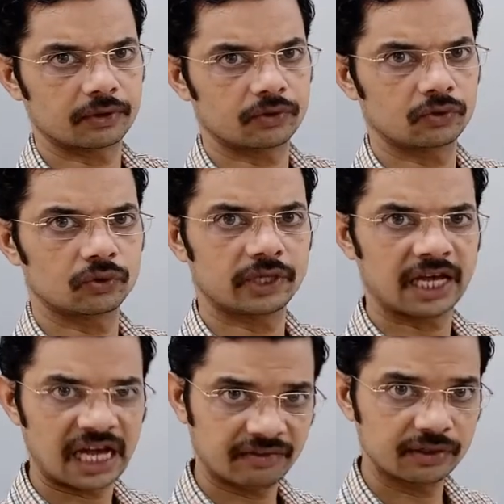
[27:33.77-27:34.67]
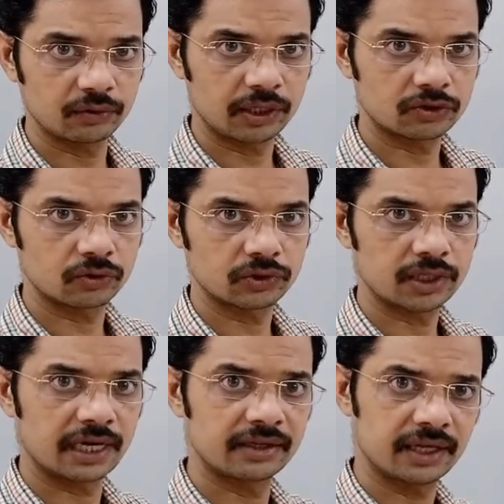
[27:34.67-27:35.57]
So they have a unique solution
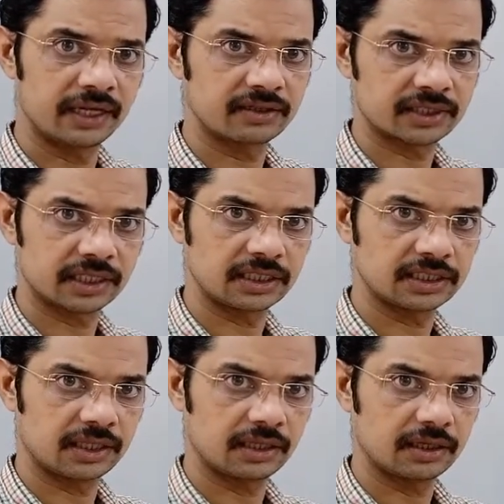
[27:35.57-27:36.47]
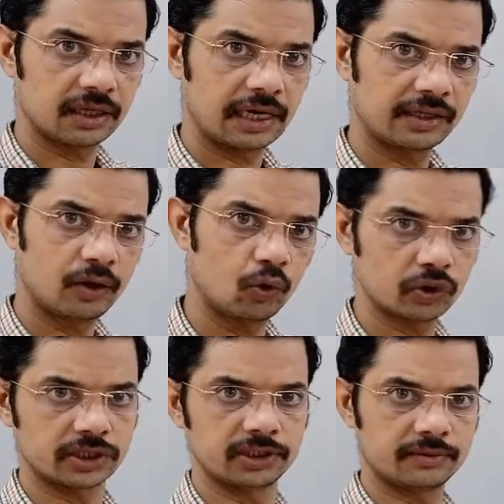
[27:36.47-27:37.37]
and they intersect each other at the
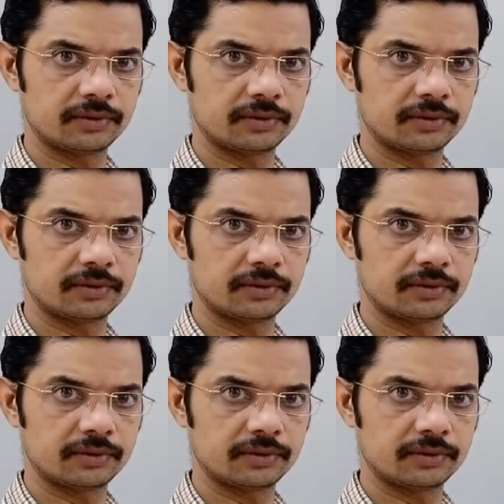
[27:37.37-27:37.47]
origin,